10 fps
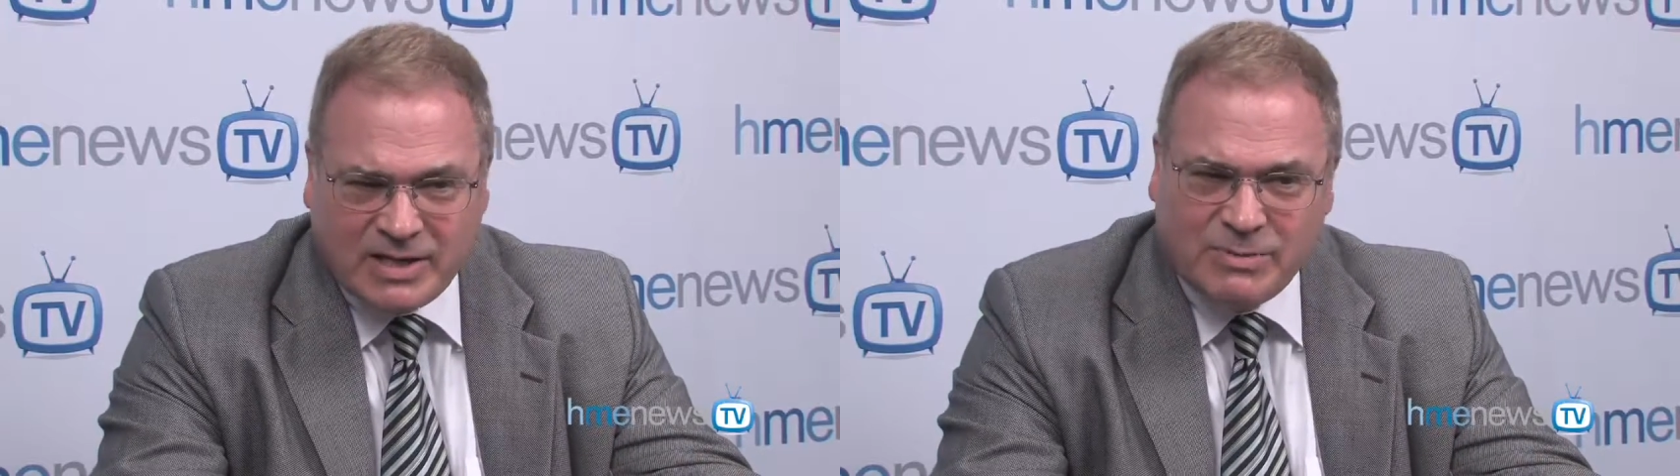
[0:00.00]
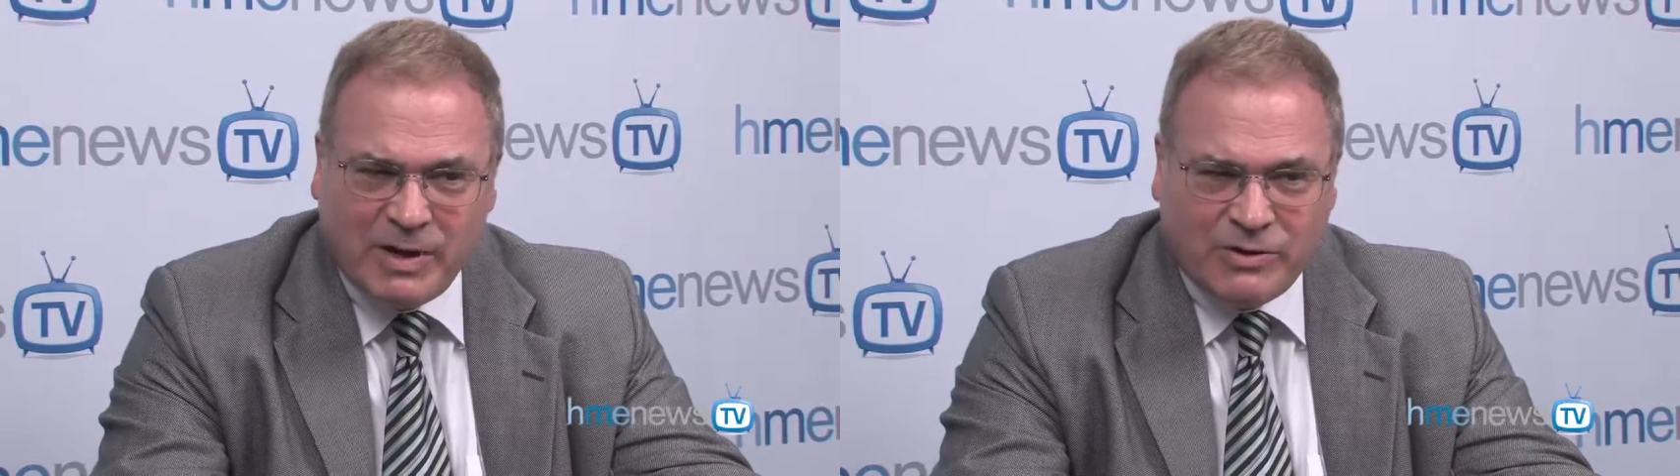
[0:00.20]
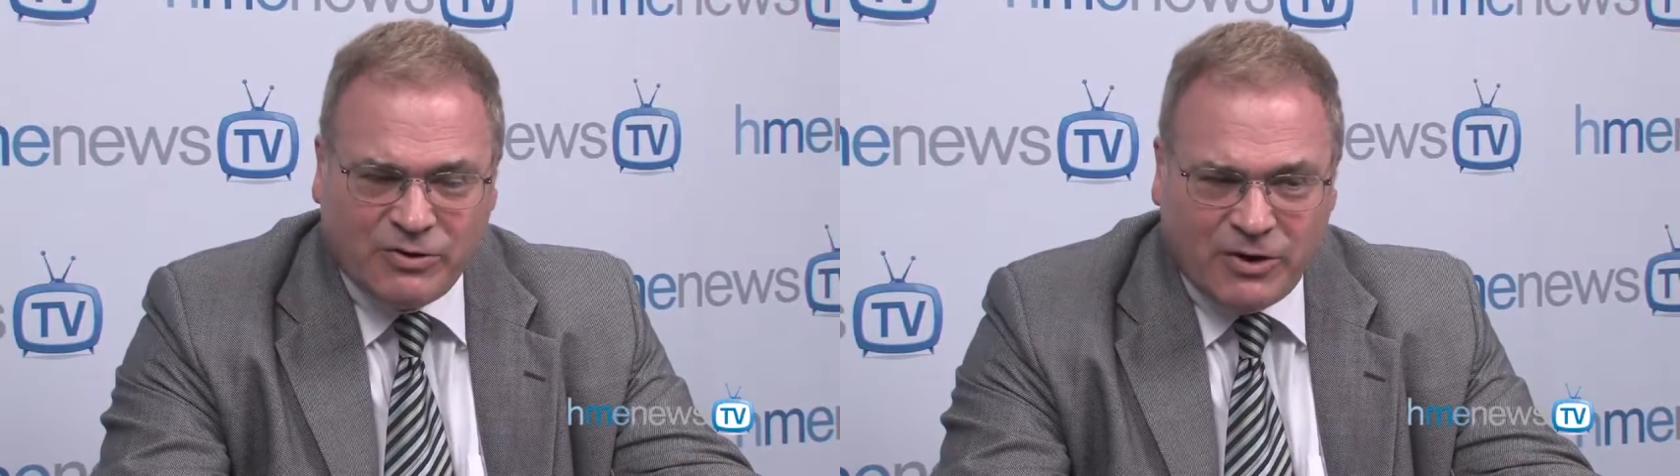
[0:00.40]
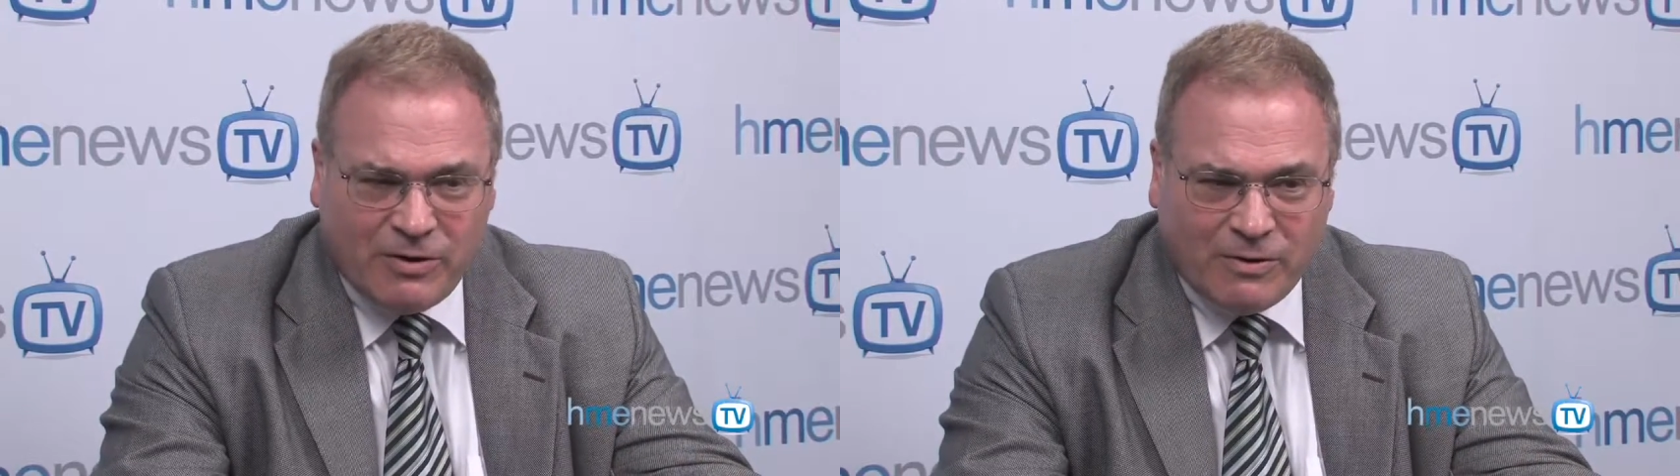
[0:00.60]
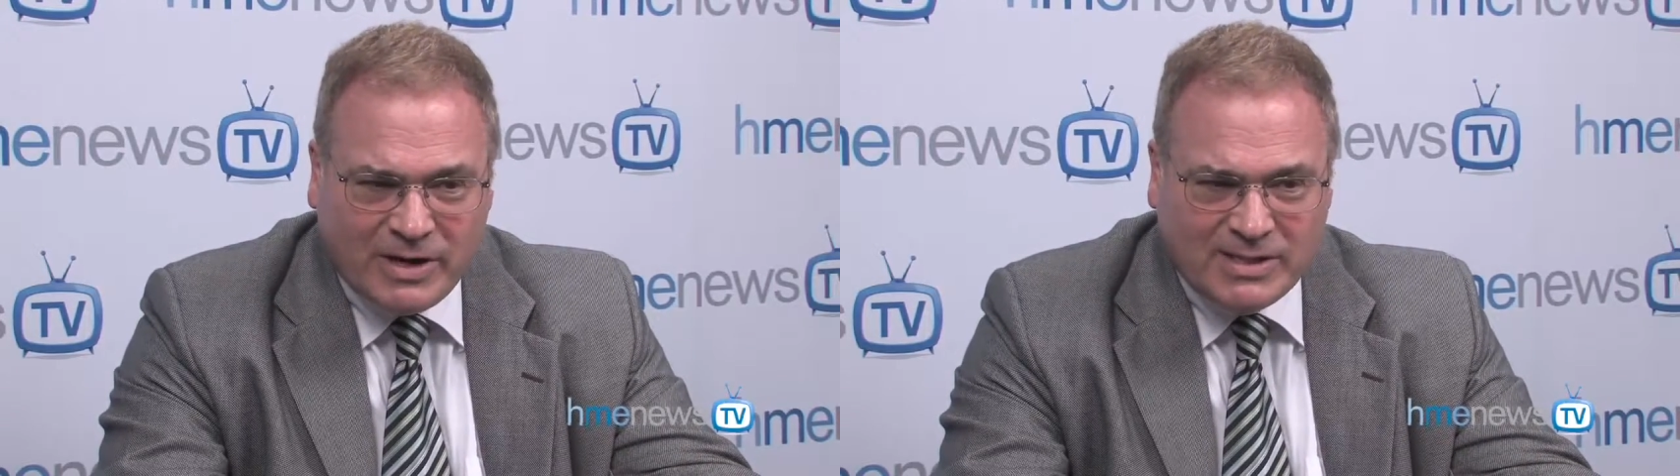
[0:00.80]
Inspector
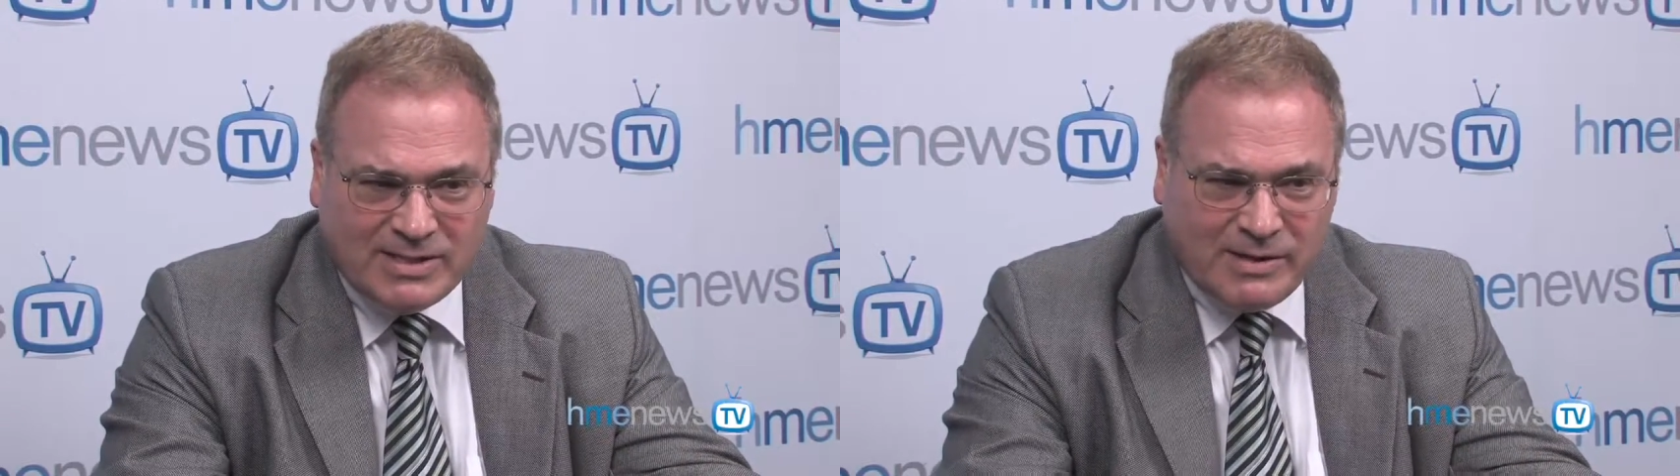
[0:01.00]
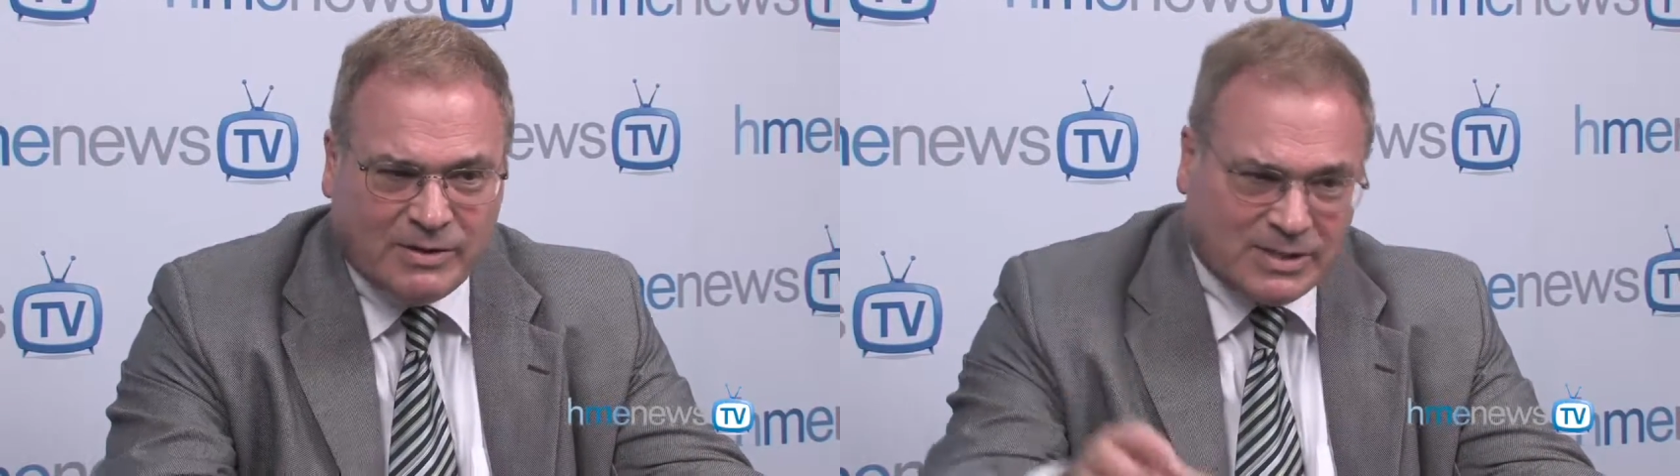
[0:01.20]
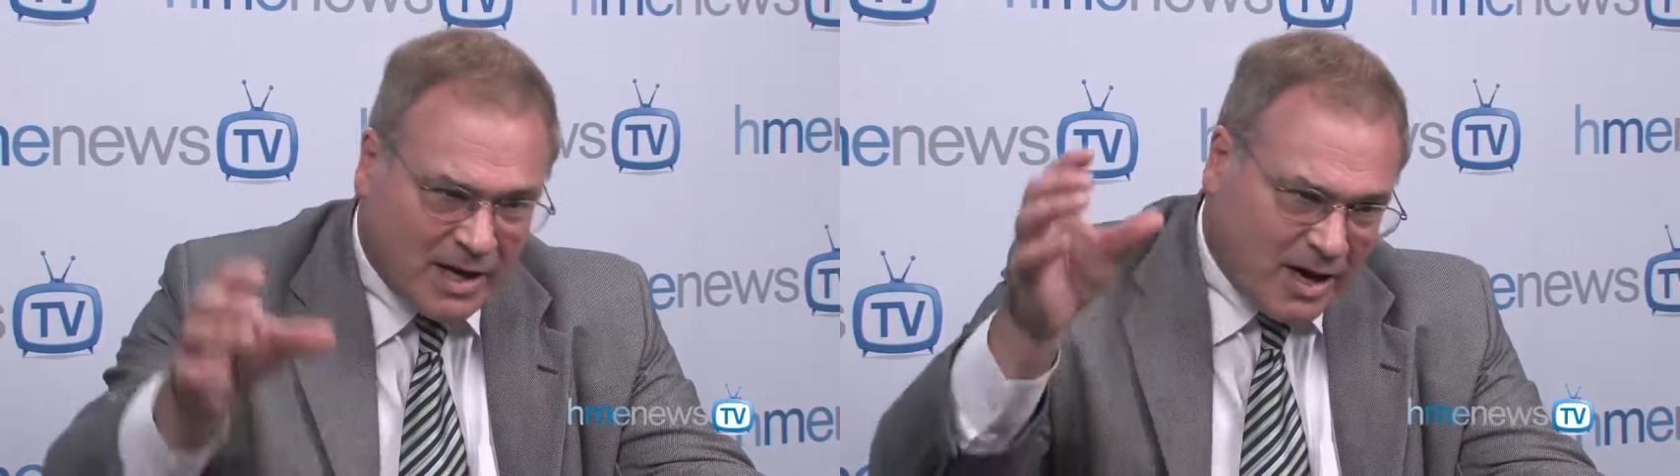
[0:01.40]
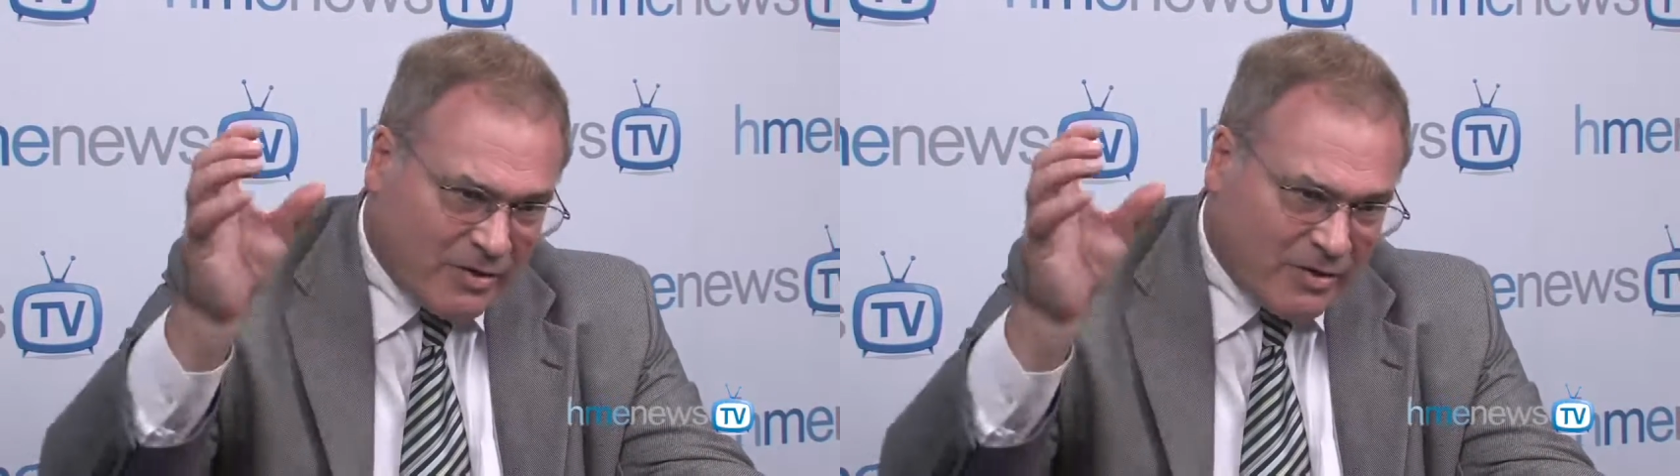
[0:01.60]
General considers